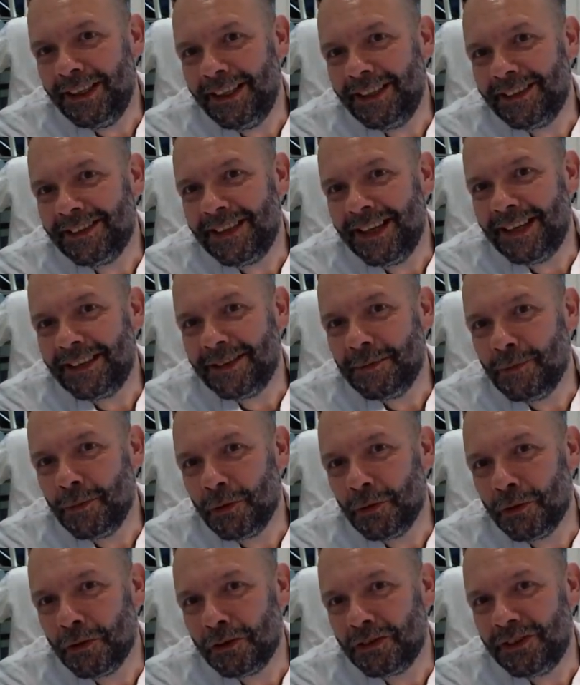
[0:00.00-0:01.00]
it's getting
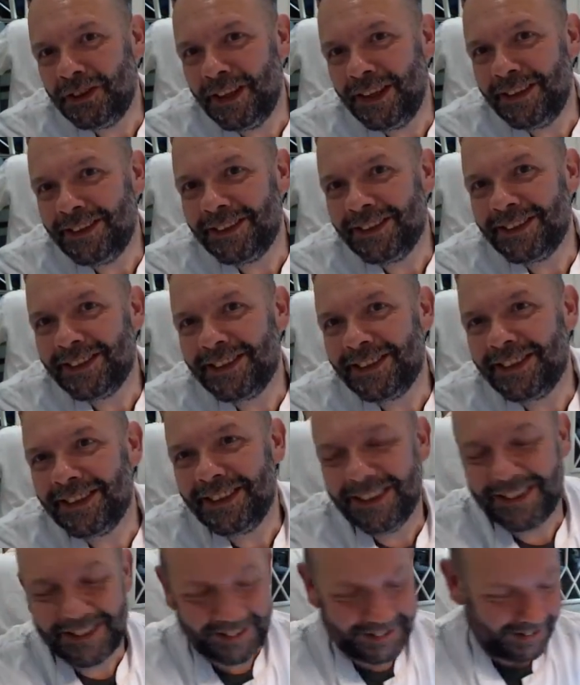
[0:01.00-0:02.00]
more centered
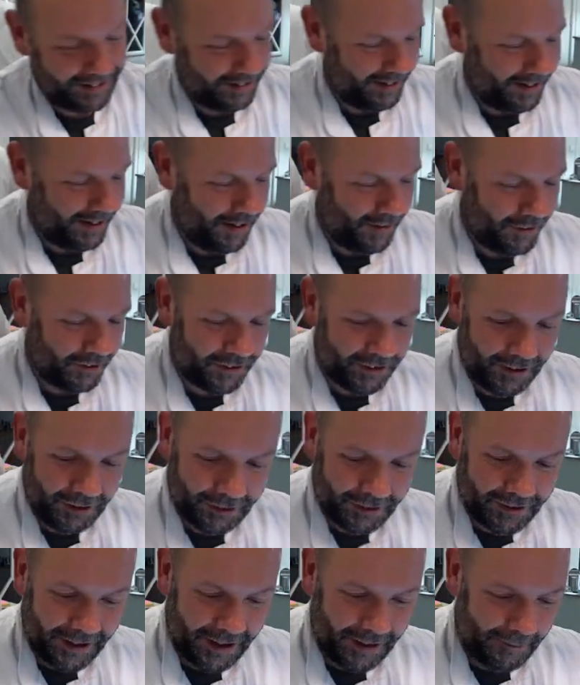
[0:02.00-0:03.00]
every
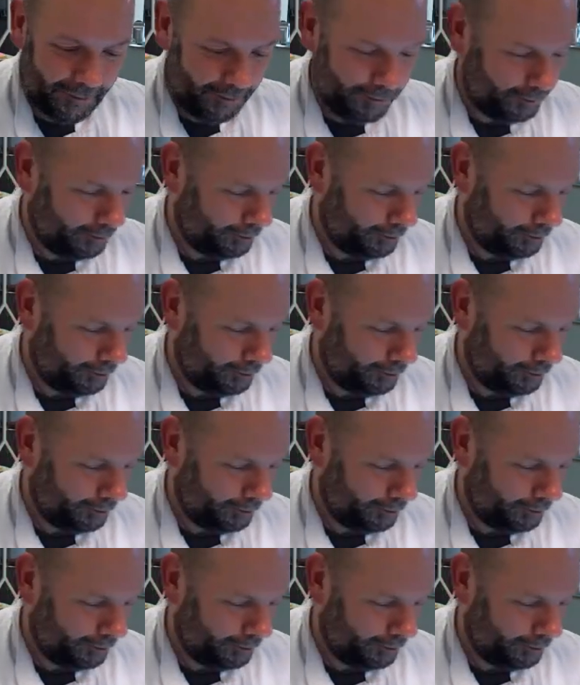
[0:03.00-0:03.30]
single time.